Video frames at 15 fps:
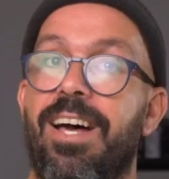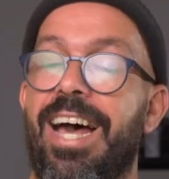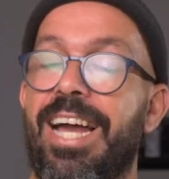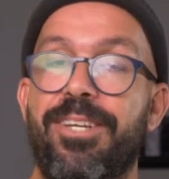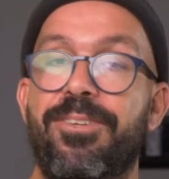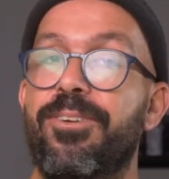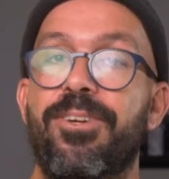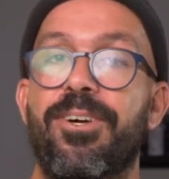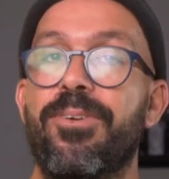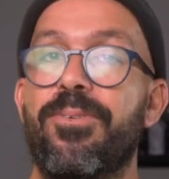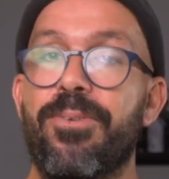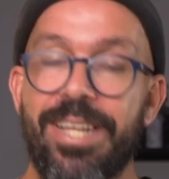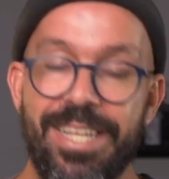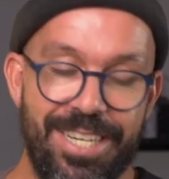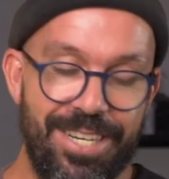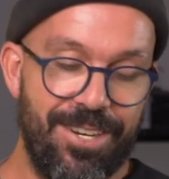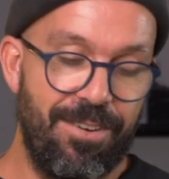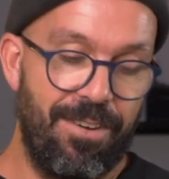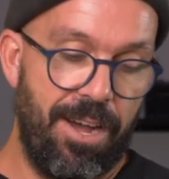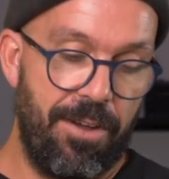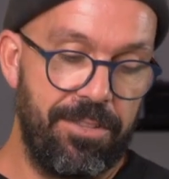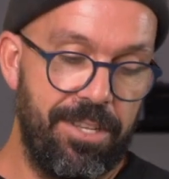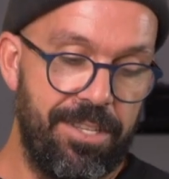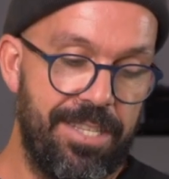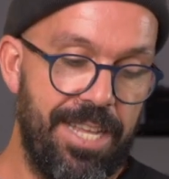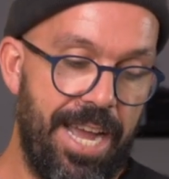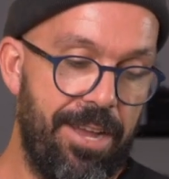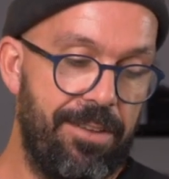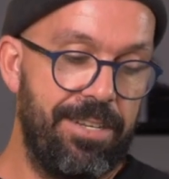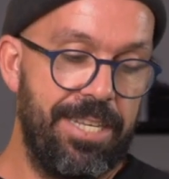I do not really know how the
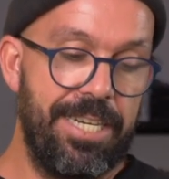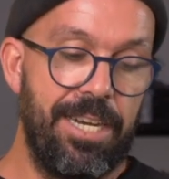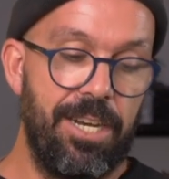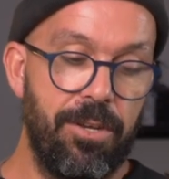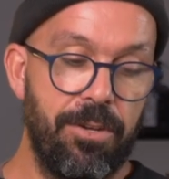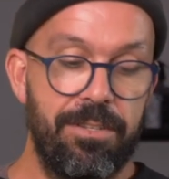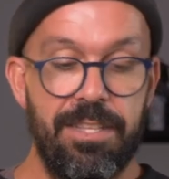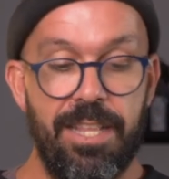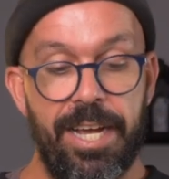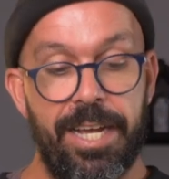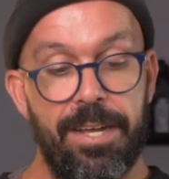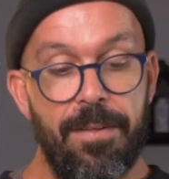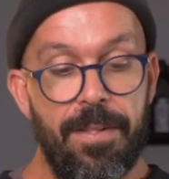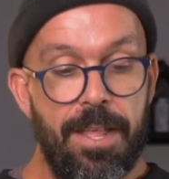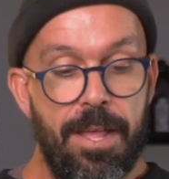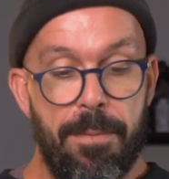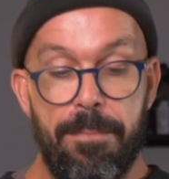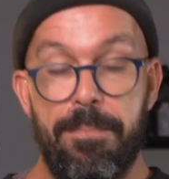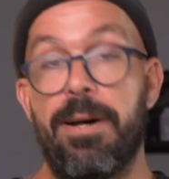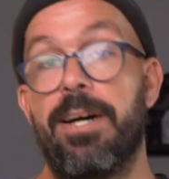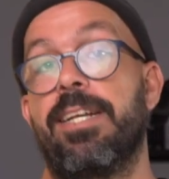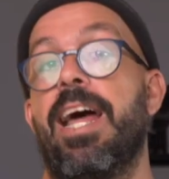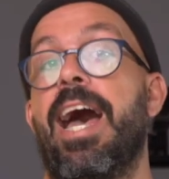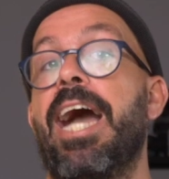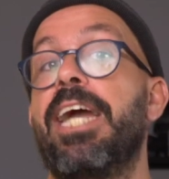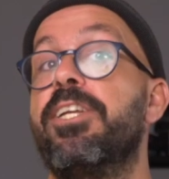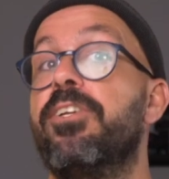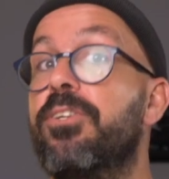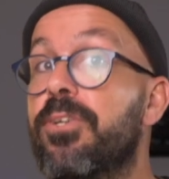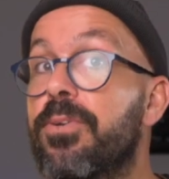Diolene looks like, but I
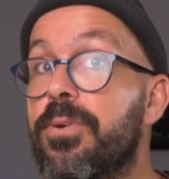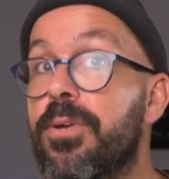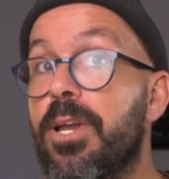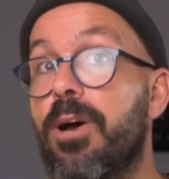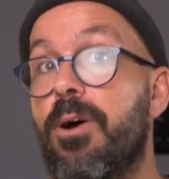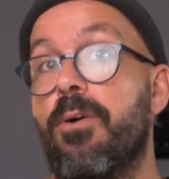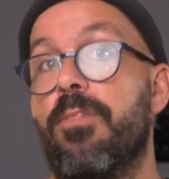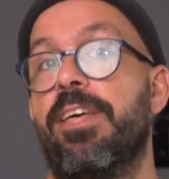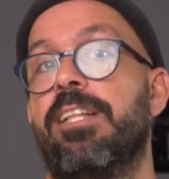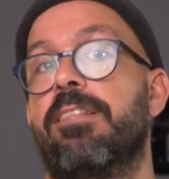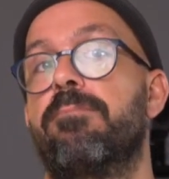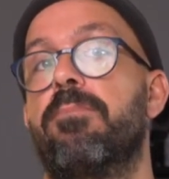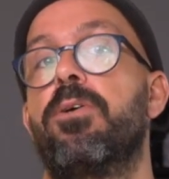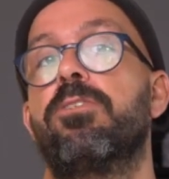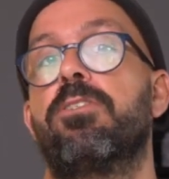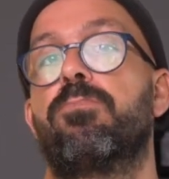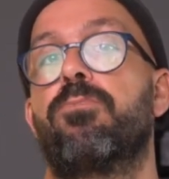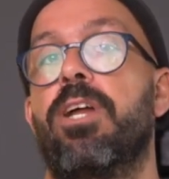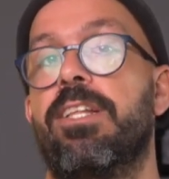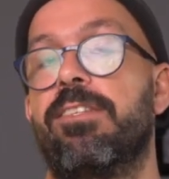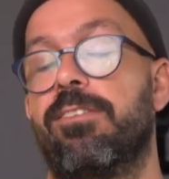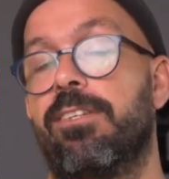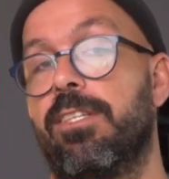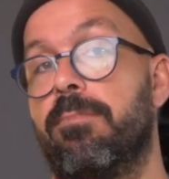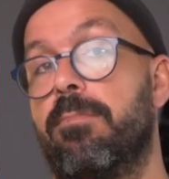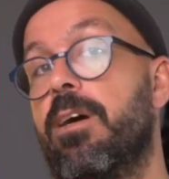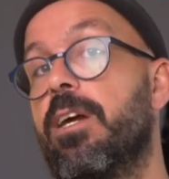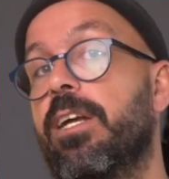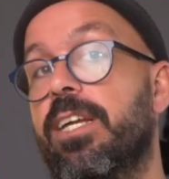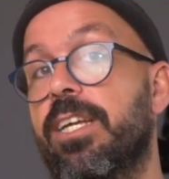do know that most brands on the
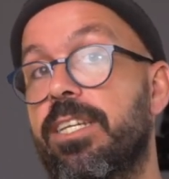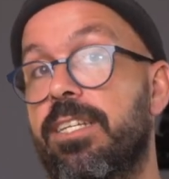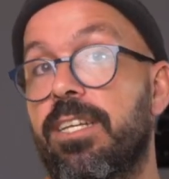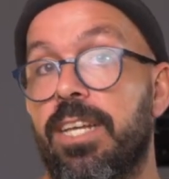market